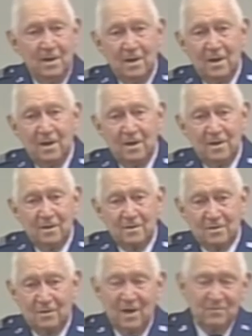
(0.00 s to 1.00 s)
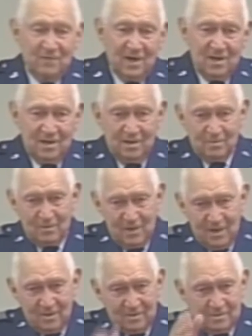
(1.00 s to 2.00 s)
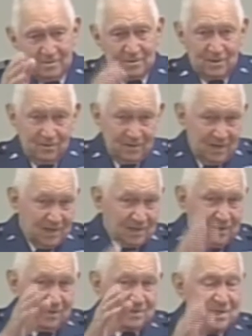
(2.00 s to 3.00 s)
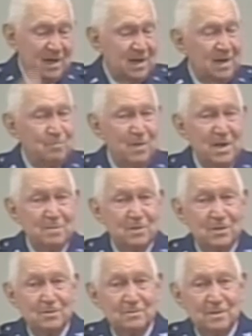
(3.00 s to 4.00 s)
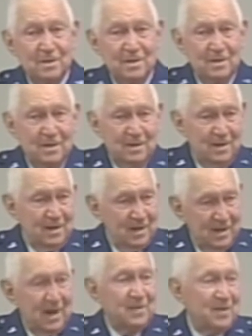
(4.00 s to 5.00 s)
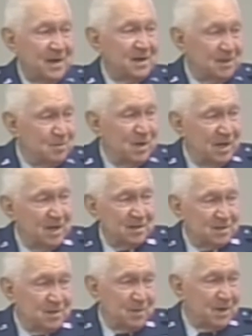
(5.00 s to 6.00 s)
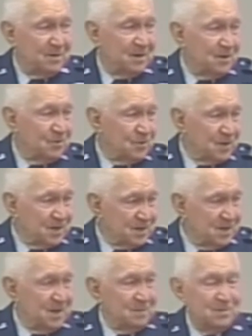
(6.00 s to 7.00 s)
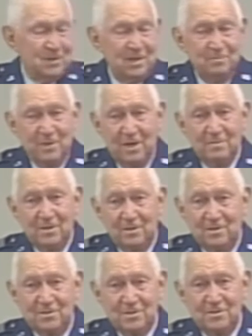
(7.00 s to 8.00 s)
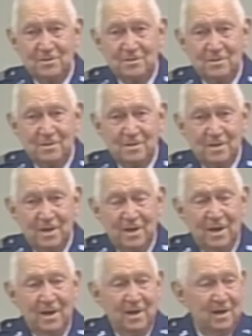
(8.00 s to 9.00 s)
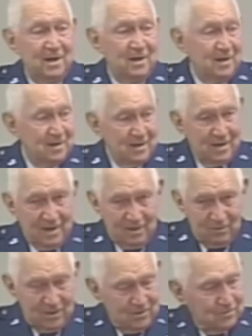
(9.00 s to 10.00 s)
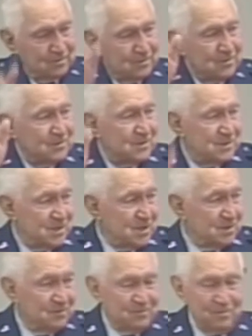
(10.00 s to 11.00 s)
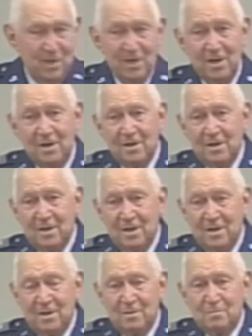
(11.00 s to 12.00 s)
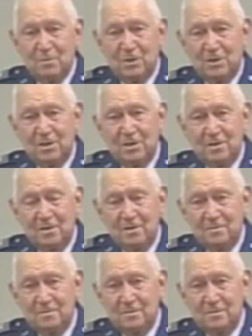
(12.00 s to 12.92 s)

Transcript: And uh, so I followed him around until he got to the other side of that bamboo. And I thanked him in English. He probably didn't know what I said, but he probably understood. And I went on through the jungle from there. But uh,